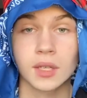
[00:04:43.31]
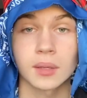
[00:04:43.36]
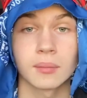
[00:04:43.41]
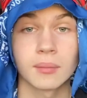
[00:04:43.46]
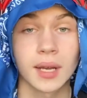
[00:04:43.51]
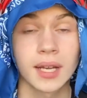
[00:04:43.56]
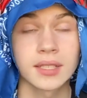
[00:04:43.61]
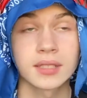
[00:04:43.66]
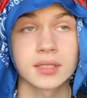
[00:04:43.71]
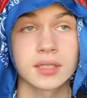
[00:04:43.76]

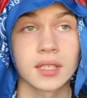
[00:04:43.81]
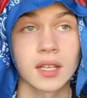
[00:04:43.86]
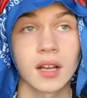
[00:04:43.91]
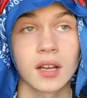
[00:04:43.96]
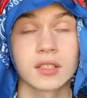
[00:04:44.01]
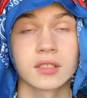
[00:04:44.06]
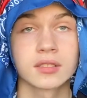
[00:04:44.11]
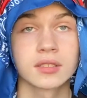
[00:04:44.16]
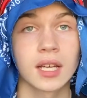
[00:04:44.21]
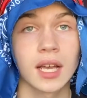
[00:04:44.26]
Basically,
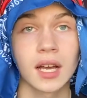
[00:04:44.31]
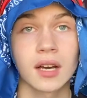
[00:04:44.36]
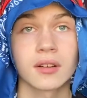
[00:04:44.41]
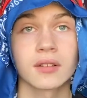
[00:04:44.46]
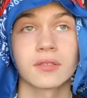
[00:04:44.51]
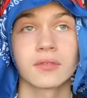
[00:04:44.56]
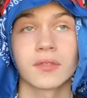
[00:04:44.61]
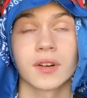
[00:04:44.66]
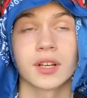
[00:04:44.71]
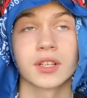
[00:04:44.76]
y'all just how
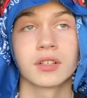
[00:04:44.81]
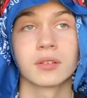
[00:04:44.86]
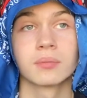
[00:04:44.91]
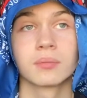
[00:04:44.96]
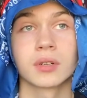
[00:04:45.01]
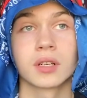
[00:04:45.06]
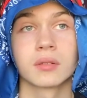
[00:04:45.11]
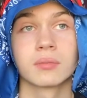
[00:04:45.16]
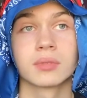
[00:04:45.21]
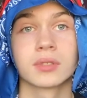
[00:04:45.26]
to find your
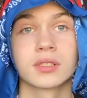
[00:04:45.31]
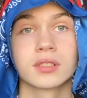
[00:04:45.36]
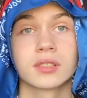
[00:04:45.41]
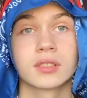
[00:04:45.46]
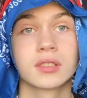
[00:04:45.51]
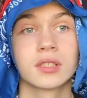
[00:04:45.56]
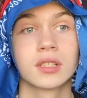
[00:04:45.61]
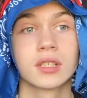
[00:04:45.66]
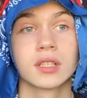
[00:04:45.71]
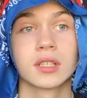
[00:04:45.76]
purpose
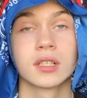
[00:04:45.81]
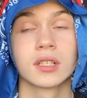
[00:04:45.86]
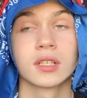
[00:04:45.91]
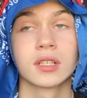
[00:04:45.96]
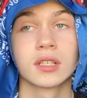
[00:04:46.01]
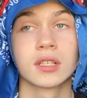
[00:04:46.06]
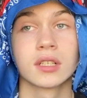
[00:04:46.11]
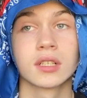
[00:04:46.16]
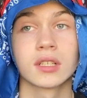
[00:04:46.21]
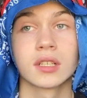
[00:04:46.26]

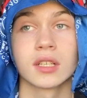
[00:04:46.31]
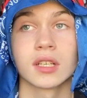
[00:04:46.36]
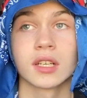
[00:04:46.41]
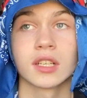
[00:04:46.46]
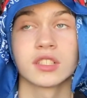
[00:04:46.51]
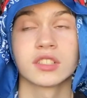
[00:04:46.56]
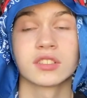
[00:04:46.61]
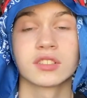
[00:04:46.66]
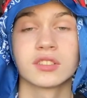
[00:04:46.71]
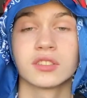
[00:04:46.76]

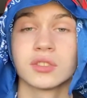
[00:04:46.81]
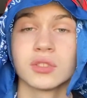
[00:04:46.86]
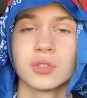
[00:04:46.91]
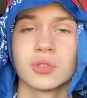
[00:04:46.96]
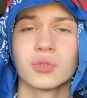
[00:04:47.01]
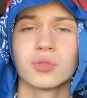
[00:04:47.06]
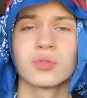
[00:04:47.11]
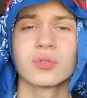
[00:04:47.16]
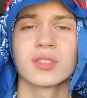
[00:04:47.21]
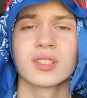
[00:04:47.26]
just
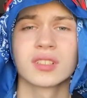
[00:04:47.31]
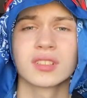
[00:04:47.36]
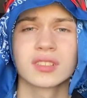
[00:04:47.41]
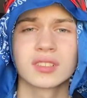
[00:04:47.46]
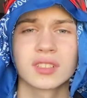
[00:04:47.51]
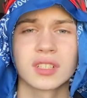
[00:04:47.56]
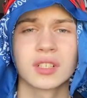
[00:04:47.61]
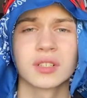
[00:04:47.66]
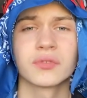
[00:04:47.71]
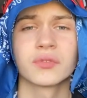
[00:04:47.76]
do the
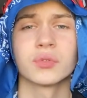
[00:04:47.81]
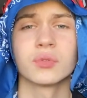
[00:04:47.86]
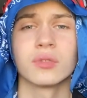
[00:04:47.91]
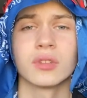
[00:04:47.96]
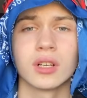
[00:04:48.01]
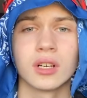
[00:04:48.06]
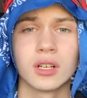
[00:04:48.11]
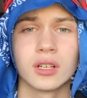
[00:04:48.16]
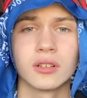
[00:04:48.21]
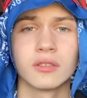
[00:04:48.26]
stuff you
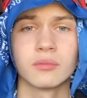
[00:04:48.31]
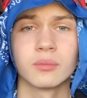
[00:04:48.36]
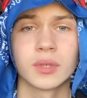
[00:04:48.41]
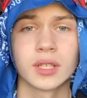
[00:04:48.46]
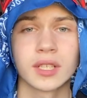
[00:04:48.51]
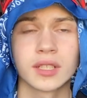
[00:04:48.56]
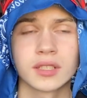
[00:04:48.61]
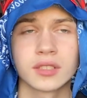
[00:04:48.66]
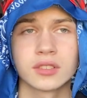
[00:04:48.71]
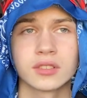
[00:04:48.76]
love,
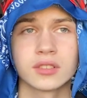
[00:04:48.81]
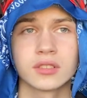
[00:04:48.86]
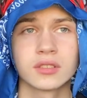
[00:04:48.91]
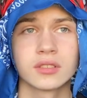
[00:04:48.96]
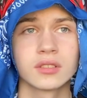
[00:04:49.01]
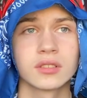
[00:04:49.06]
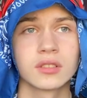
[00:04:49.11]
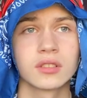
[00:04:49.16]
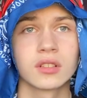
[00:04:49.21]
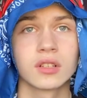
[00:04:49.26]
man.
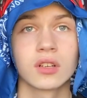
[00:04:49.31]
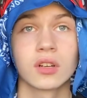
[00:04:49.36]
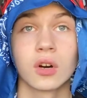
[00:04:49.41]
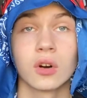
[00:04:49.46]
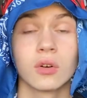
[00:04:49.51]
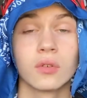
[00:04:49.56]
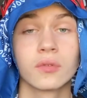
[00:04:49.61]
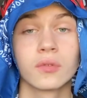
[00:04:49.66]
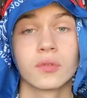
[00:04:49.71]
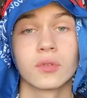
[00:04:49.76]
Just
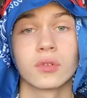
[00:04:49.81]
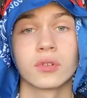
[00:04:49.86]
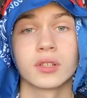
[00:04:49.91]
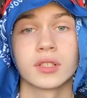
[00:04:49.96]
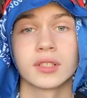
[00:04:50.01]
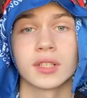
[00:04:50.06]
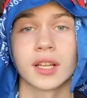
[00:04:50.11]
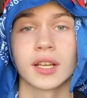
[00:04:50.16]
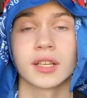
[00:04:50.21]
go for it.